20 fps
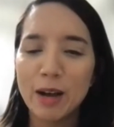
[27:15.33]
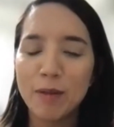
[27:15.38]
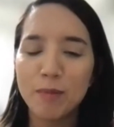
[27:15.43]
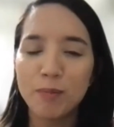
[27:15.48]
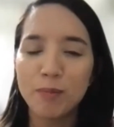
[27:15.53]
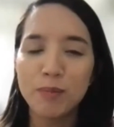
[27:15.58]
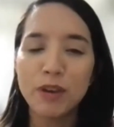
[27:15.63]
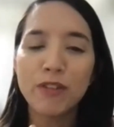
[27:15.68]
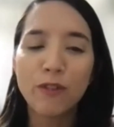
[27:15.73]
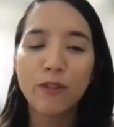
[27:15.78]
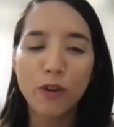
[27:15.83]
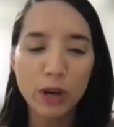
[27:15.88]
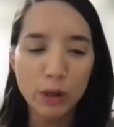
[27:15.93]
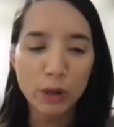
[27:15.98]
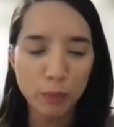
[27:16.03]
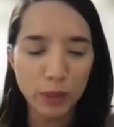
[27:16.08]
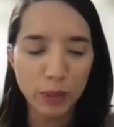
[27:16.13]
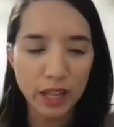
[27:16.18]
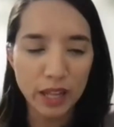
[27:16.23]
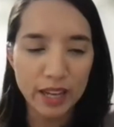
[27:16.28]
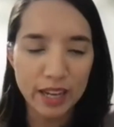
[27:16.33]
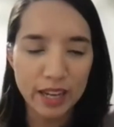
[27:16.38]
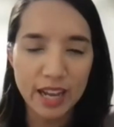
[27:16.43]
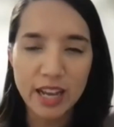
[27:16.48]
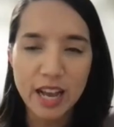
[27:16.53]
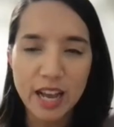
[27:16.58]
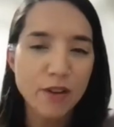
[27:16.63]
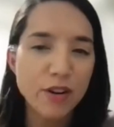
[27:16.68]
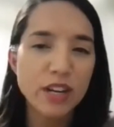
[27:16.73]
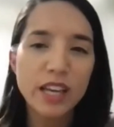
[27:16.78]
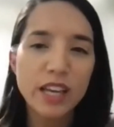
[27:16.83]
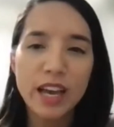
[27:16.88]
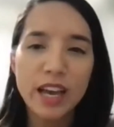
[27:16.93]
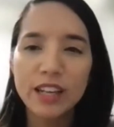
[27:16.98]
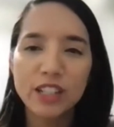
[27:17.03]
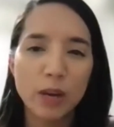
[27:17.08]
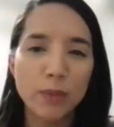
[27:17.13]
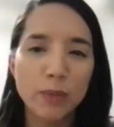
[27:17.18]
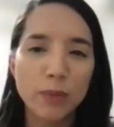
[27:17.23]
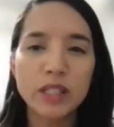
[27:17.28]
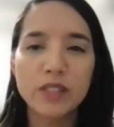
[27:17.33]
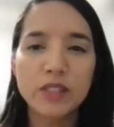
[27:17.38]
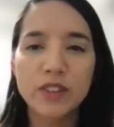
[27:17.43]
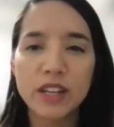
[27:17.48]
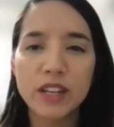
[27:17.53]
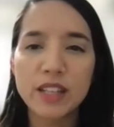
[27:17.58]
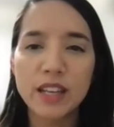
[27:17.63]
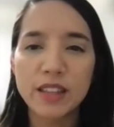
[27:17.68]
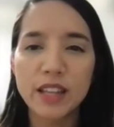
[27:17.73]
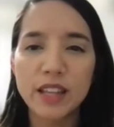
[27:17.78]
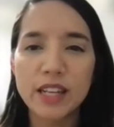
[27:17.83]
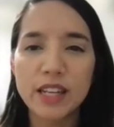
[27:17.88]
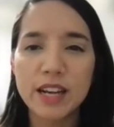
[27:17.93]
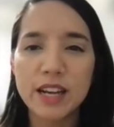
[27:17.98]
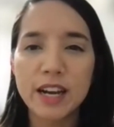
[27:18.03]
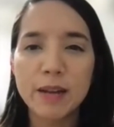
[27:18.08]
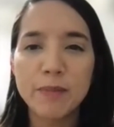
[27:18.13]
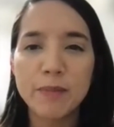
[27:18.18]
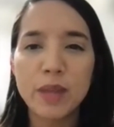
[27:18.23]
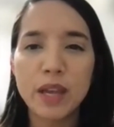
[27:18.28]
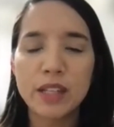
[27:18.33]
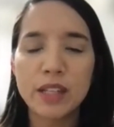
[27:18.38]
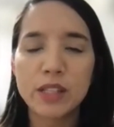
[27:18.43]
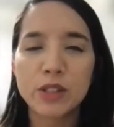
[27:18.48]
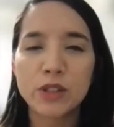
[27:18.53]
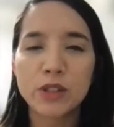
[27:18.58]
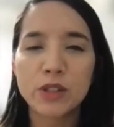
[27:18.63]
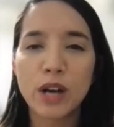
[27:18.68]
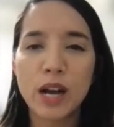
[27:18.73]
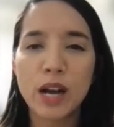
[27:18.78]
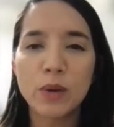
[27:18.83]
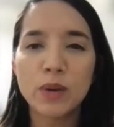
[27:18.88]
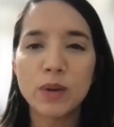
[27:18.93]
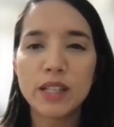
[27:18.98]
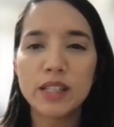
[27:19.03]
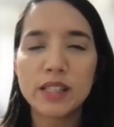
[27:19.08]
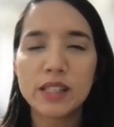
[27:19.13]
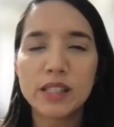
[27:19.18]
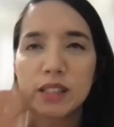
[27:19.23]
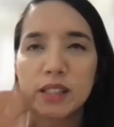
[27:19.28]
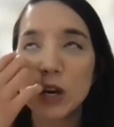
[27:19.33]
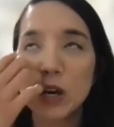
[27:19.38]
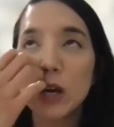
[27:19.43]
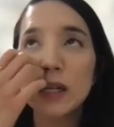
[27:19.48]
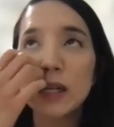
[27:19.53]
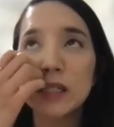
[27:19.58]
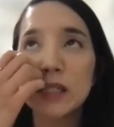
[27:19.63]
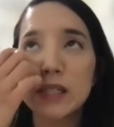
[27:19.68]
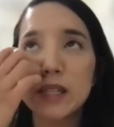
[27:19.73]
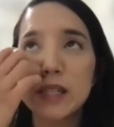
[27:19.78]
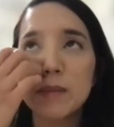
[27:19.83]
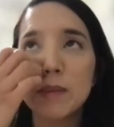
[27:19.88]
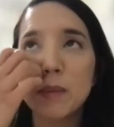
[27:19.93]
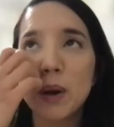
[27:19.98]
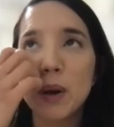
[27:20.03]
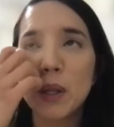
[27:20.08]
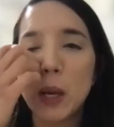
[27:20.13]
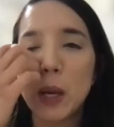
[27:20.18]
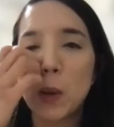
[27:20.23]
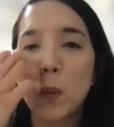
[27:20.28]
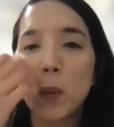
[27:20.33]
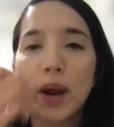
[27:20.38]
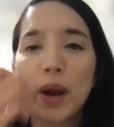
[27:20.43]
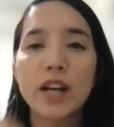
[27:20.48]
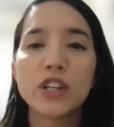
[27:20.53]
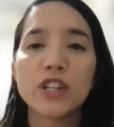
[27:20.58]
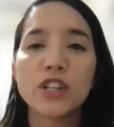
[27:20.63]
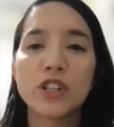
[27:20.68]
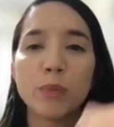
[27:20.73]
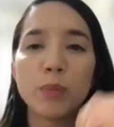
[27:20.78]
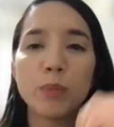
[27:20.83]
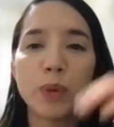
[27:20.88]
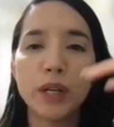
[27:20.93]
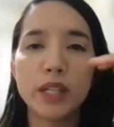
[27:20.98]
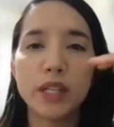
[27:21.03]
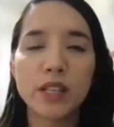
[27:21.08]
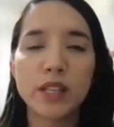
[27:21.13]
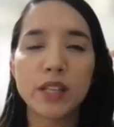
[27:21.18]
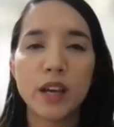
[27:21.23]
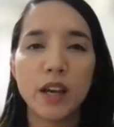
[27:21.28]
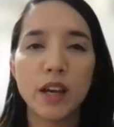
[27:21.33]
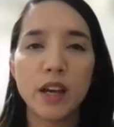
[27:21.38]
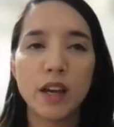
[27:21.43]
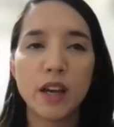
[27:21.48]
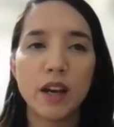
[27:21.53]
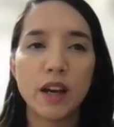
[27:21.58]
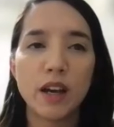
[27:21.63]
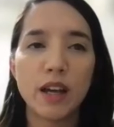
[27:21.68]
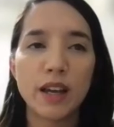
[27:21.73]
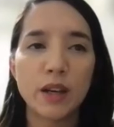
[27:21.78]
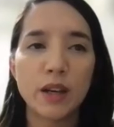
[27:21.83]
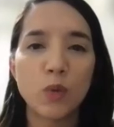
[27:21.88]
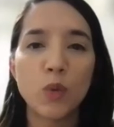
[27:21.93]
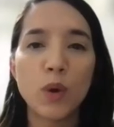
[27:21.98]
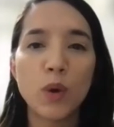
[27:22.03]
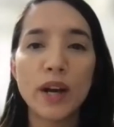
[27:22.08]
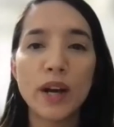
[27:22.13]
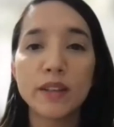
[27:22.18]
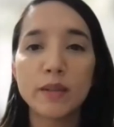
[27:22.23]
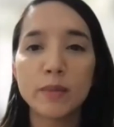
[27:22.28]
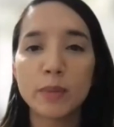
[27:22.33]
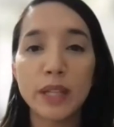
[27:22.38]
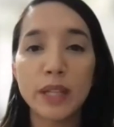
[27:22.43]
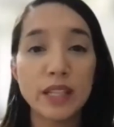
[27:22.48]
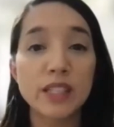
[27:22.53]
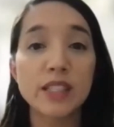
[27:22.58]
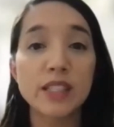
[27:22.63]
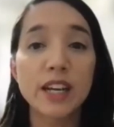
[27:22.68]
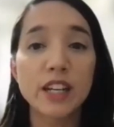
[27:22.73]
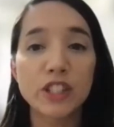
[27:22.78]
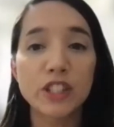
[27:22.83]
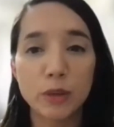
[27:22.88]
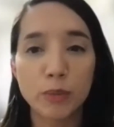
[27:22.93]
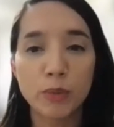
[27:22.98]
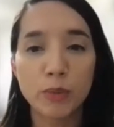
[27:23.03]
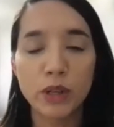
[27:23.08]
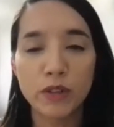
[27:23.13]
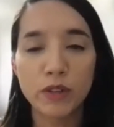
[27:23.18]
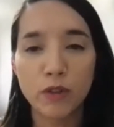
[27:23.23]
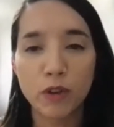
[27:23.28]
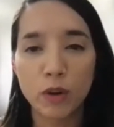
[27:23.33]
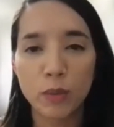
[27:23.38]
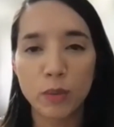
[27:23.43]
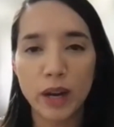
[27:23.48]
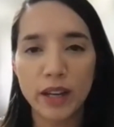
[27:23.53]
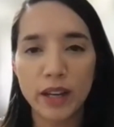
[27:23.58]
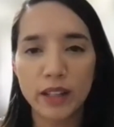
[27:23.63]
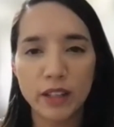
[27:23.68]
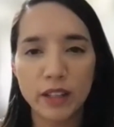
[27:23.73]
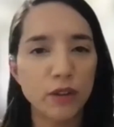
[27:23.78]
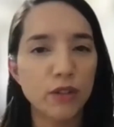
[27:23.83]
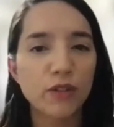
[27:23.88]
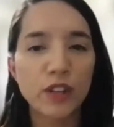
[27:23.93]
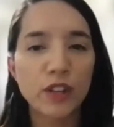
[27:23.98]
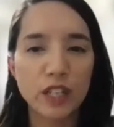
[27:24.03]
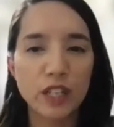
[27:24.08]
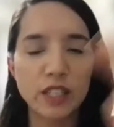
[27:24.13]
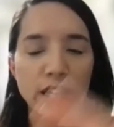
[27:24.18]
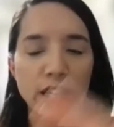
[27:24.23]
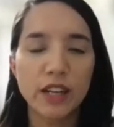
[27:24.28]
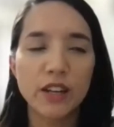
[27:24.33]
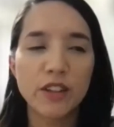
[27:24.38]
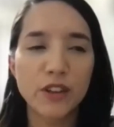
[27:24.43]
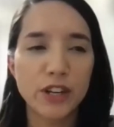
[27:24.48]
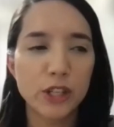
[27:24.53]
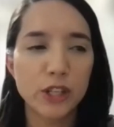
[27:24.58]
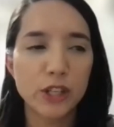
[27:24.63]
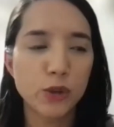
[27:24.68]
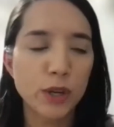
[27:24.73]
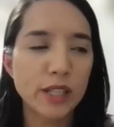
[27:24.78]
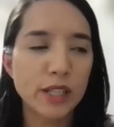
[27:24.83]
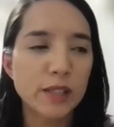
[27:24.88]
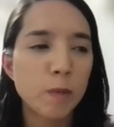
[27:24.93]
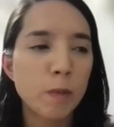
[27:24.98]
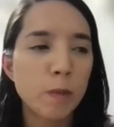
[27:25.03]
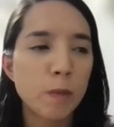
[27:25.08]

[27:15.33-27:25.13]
before applying, I already had Japanese friends at that time. And so I was talking to them about like where I should put, like what places I should put for my, first, second, third choice.